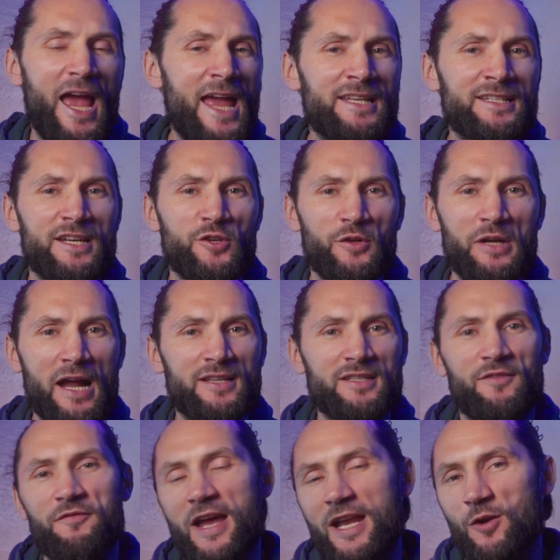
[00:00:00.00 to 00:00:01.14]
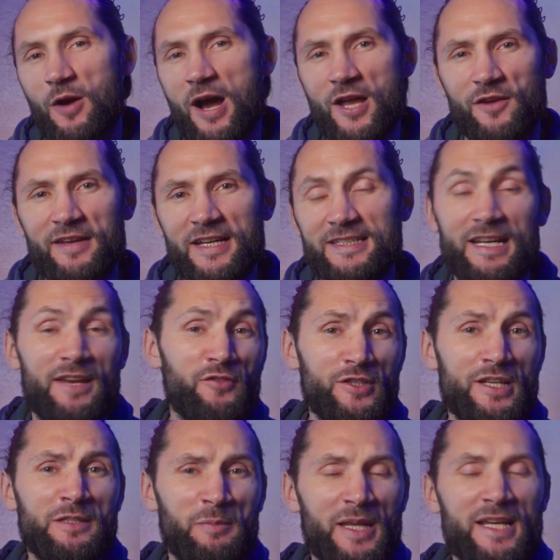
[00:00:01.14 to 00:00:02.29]
and you got some value out of it. And if you
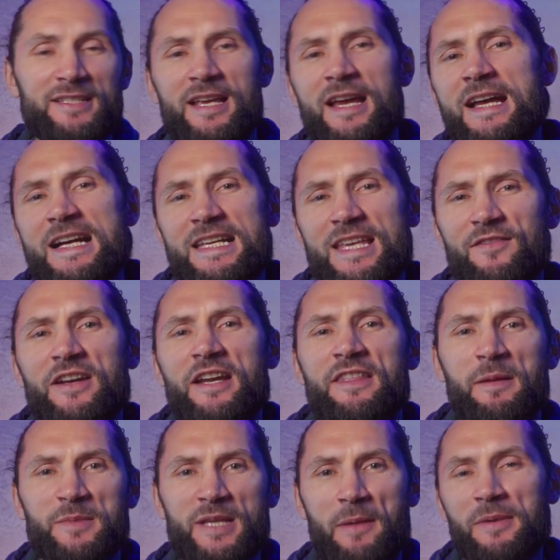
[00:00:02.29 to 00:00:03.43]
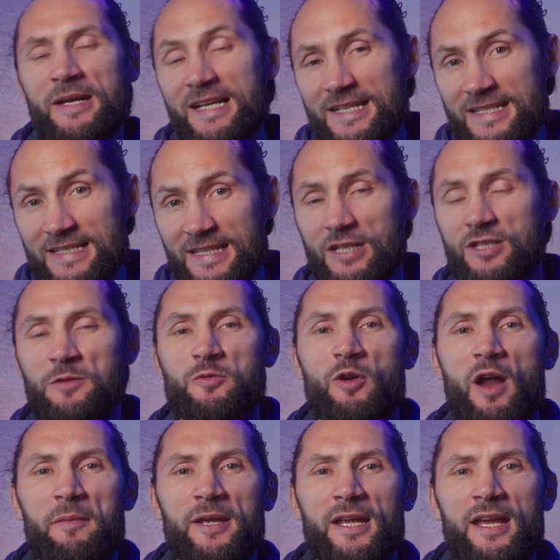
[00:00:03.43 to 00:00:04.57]
did, please give it a thumbs up, consider
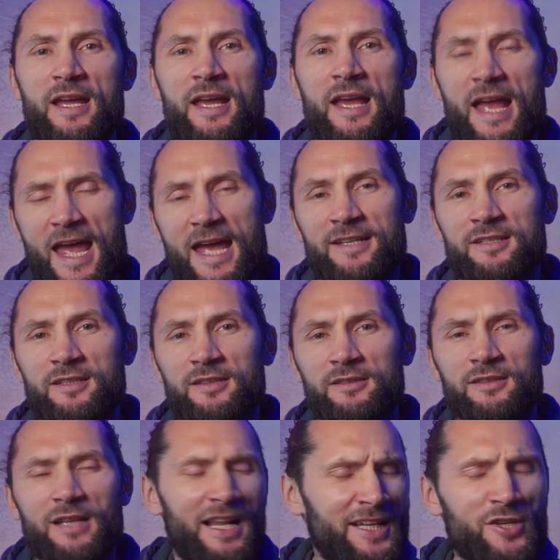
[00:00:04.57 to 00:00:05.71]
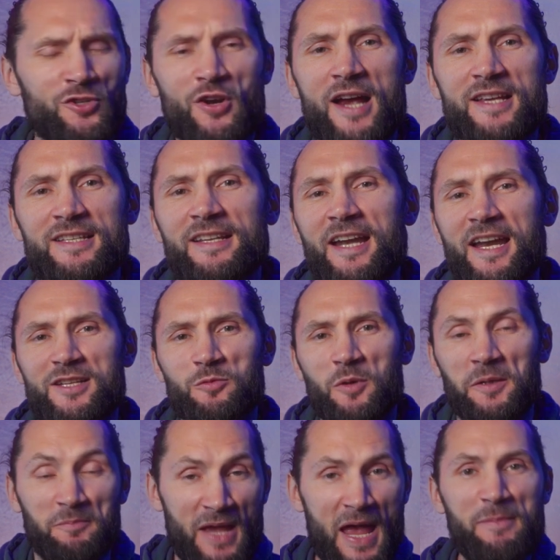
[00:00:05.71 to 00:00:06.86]
subscribing, and I'll catch you guys in the next
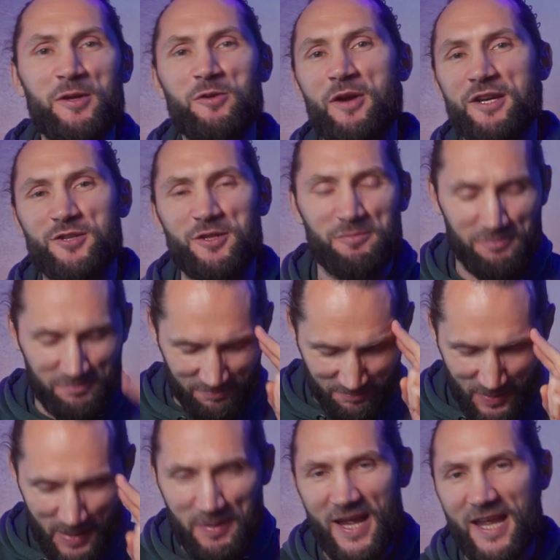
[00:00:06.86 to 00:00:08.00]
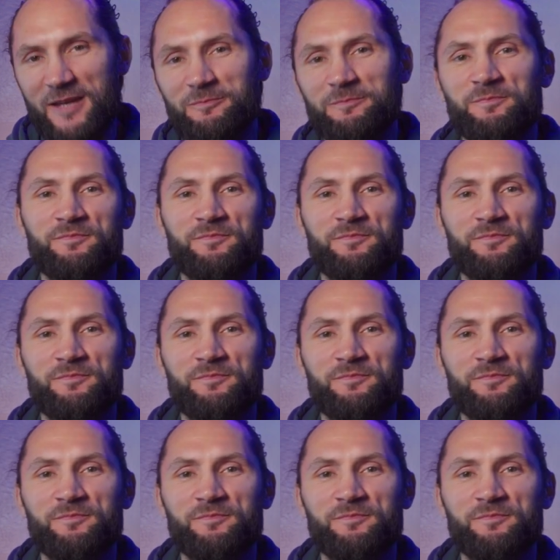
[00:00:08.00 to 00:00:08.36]
one. Happy creation. Bye-bye.